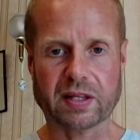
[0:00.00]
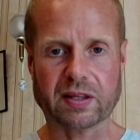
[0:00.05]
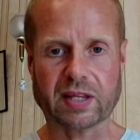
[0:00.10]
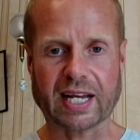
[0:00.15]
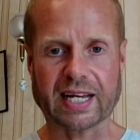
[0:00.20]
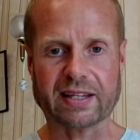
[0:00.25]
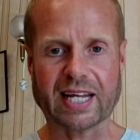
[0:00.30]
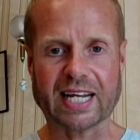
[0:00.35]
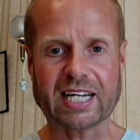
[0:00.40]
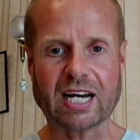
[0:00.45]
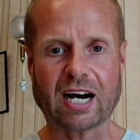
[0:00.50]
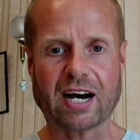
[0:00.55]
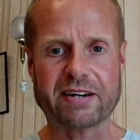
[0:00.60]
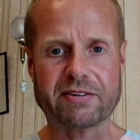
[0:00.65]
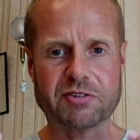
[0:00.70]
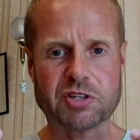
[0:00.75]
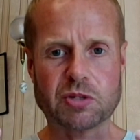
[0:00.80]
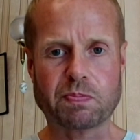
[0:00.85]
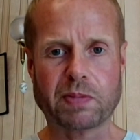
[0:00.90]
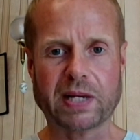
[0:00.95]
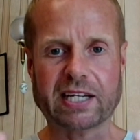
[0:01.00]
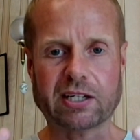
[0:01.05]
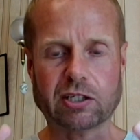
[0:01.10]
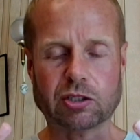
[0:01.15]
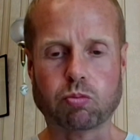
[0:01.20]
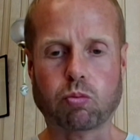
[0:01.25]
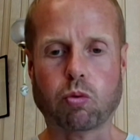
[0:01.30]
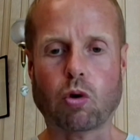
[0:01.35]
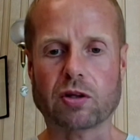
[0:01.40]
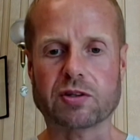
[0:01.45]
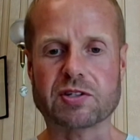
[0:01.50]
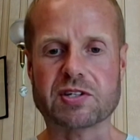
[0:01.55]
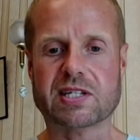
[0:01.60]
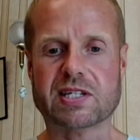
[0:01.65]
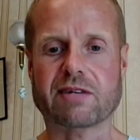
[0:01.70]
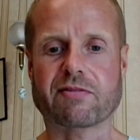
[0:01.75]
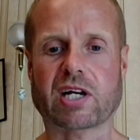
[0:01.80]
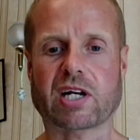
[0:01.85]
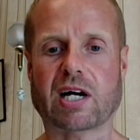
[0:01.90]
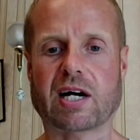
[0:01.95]
they they kind of speak as one
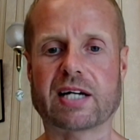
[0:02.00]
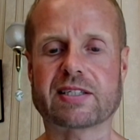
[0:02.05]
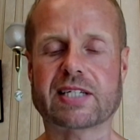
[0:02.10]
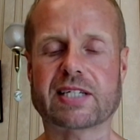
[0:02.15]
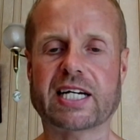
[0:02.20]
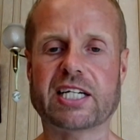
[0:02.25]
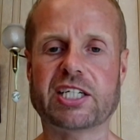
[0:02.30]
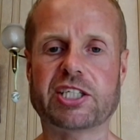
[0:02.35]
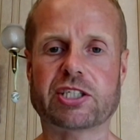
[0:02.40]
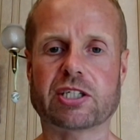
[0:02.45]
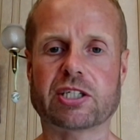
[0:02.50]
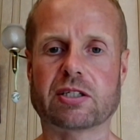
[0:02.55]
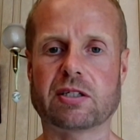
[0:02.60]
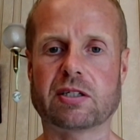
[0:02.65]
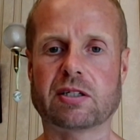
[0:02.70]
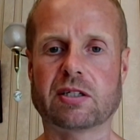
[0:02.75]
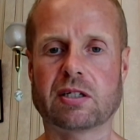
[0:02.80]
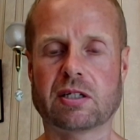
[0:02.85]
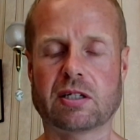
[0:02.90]
civilization.